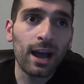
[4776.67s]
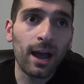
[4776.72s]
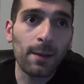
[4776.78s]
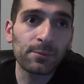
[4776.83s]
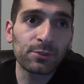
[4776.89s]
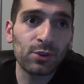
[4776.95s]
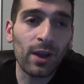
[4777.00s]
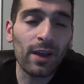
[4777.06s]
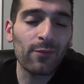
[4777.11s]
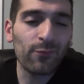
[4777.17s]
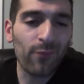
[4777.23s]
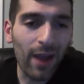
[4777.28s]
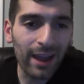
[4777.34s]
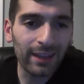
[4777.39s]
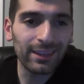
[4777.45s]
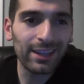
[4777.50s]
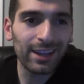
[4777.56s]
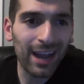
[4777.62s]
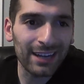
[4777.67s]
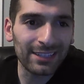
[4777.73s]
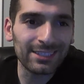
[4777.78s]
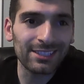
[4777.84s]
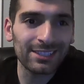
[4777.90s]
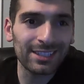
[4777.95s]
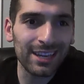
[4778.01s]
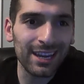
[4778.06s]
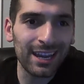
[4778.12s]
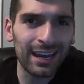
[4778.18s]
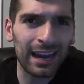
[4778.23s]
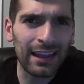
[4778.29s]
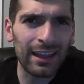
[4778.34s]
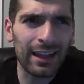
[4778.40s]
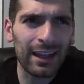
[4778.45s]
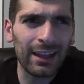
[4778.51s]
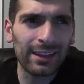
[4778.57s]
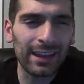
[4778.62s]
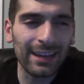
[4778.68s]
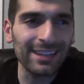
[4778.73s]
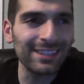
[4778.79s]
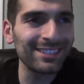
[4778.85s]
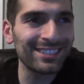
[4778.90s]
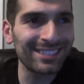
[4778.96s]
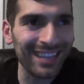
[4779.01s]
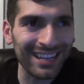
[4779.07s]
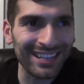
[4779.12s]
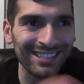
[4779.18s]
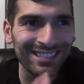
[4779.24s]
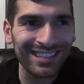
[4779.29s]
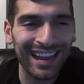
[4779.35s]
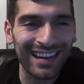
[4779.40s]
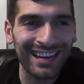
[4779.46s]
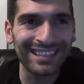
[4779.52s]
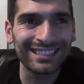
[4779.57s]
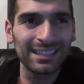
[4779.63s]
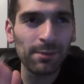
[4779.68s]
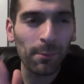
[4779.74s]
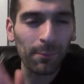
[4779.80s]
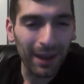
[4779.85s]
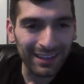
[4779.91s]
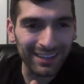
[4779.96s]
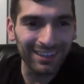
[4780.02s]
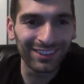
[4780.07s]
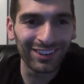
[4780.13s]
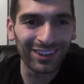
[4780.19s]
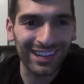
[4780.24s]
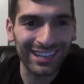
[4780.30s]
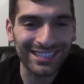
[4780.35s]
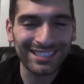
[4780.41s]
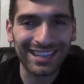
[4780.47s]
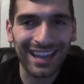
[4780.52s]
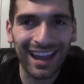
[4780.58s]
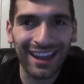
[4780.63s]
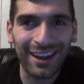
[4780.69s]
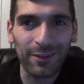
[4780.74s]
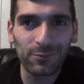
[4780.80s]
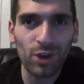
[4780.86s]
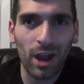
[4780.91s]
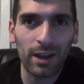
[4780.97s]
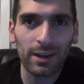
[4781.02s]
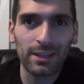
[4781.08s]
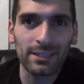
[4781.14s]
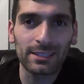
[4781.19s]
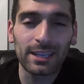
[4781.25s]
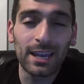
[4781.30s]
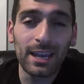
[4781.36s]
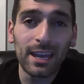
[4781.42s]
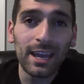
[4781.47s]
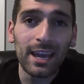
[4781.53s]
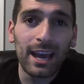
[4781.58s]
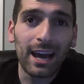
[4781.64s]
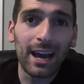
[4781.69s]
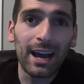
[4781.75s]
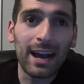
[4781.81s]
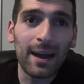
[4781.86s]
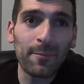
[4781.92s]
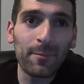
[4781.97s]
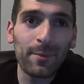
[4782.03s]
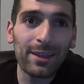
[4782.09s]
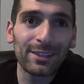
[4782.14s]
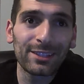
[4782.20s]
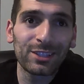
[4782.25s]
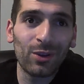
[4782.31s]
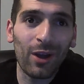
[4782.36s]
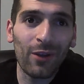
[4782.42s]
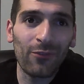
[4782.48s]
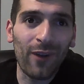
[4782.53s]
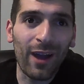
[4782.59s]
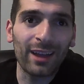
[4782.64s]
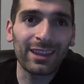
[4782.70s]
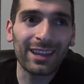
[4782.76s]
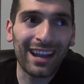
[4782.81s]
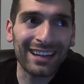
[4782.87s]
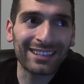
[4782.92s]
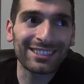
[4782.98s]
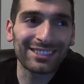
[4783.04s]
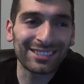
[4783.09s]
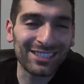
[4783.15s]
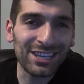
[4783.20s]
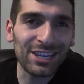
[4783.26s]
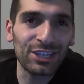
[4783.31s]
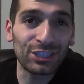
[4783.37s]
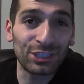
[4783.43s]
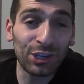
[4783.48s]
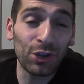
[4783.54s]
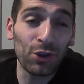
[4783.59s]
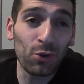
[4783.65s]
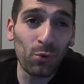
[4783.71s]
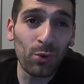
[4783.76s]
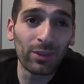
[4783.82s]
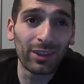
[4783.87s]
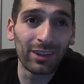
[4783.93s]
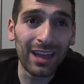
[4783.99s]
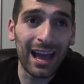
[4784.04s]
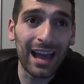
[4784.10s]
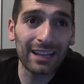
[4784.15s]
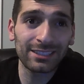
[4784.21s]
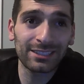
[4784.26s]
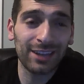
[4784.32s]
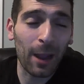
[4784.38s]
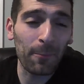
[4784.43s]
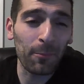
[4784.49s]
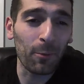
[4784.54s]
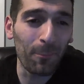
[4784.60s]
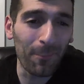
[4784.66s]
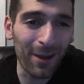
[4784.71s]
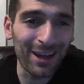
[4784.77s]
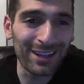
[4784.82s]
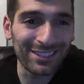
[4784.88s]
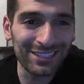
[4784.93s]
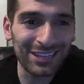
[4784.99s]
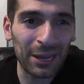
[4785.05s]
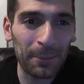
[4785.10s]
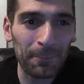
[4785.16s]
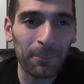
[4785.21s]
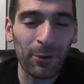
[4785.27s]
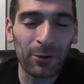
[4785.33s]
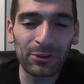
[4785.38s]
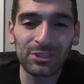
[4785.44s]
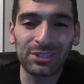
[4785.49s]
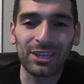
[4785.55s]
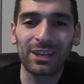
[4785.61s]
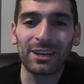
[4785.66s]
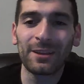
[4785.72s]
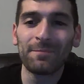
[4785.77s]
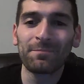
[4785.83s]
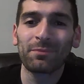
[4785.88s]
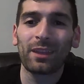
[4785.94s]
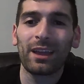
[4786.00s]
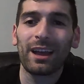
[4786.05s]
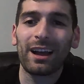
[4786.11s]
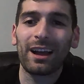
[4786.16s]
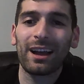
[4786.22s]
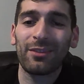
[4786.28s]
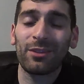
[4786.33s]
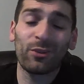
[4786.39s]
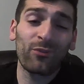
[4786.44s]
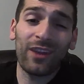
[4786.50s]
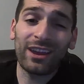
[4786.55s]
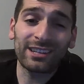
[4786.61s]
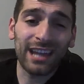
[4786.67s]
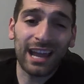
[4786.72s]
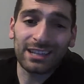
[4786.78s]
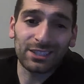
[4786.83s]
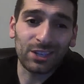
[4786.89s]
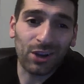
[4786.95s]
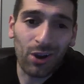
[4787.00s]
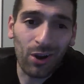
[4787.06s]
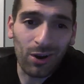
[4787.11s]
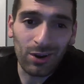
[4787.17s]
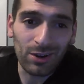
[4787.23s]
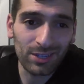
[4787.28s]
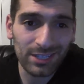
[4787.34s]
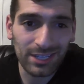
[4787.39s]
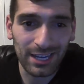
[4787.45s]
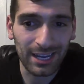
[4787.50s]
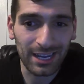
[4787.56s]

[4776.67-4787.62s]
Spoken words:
So I finally got to see it. I didn't sit inside his Demon, but I did look inside of Johnny's. And so I finally got to see two in the last couple months in person. They're fantastic cars.